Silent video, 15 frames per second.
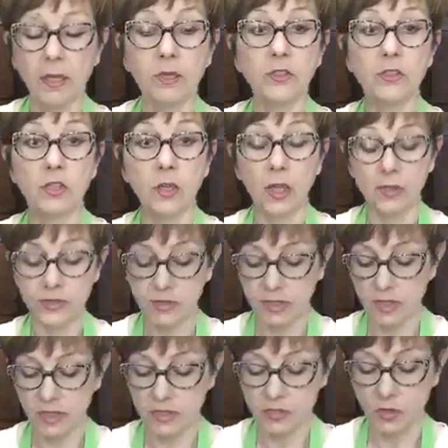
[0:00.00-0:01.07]
Just
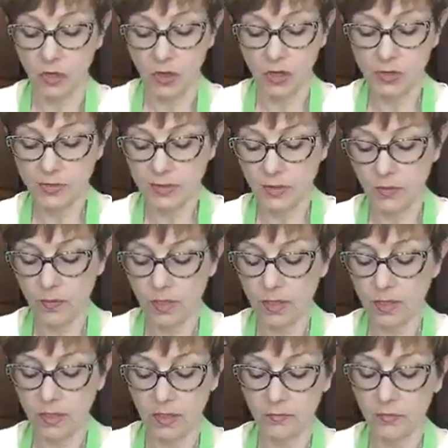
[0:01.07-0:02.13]
as awesome
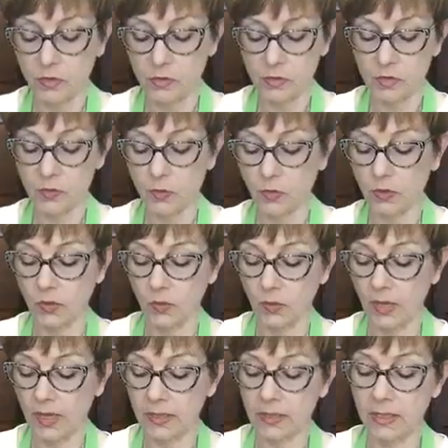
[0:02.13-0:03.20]
if you just put the
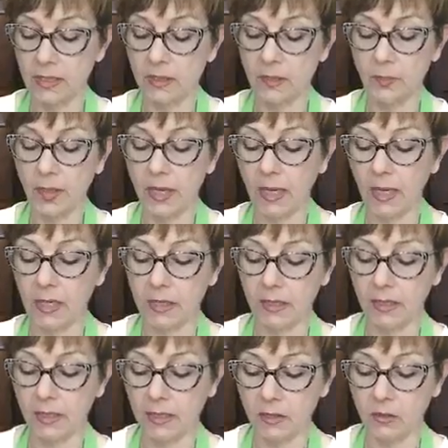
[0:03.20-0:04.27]
brandy in the pan and let
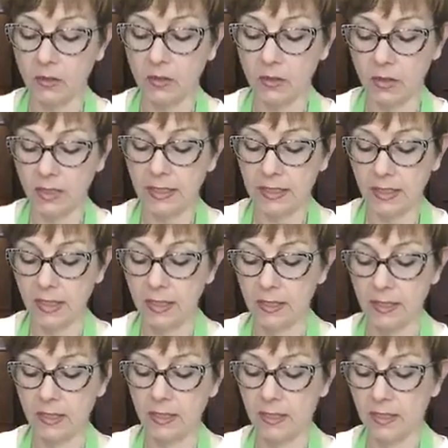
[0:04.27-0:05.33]
it cook like that.
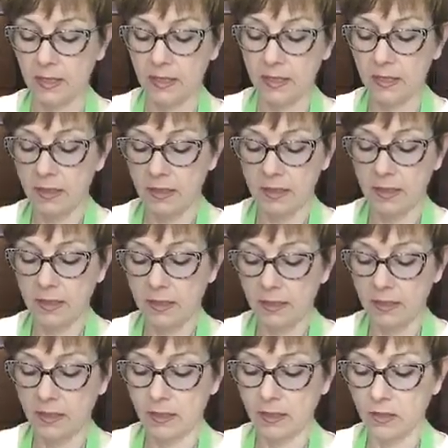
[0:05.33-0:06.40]

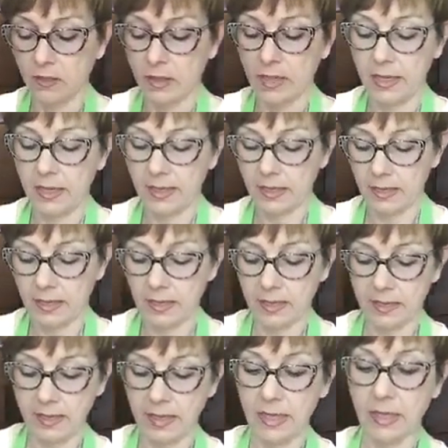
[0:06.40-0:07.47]
All right,
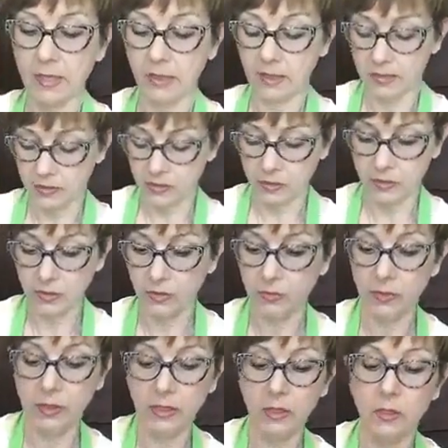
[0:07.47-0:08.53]
that is looking
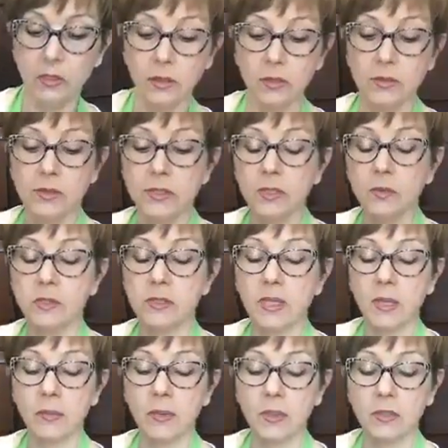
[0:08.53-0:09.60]
really good. Let's see what's
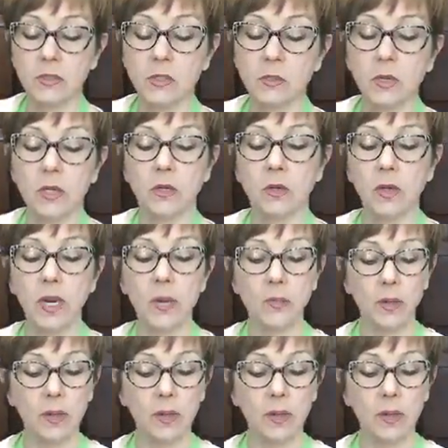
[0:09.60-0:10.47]
happening to our crepe.